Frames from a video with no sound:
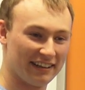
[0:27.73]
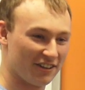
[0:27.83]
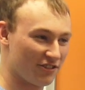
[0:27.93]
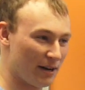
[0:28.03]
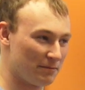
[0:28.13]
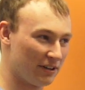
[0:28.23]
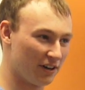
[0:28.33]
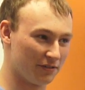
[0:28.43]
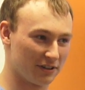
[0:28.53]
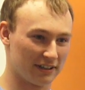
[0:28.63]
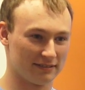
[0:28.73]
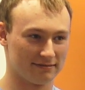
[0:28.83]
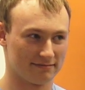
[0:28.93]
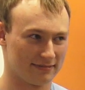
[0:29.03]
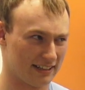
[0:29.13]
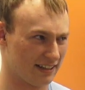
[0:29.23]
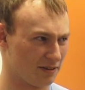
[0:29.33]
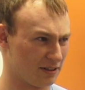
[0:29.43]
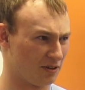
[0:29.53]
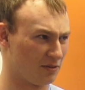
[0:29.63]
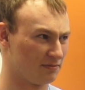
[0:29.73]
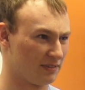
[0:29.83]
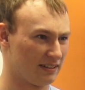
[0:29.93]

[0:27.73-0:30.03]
draped it over a little,